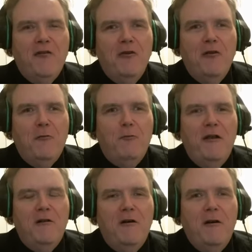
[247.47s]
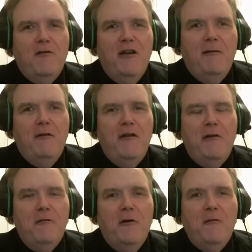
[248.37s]
So it's been a long time getting
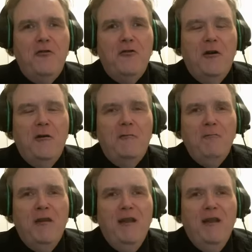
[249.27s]
you on the show.